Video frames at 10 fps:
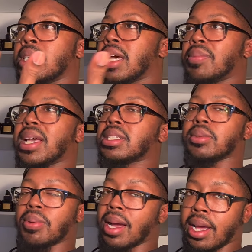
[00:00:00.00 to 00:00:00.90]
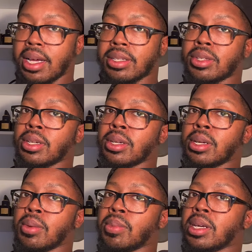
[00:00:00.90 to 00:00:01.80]
I'm not surprised
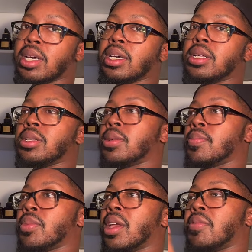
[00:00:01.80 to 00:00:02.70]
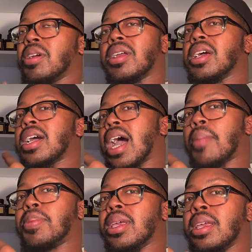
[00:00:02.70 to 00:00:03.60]
because if you're gonna
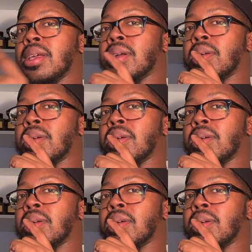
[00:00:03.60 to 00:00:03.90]
copy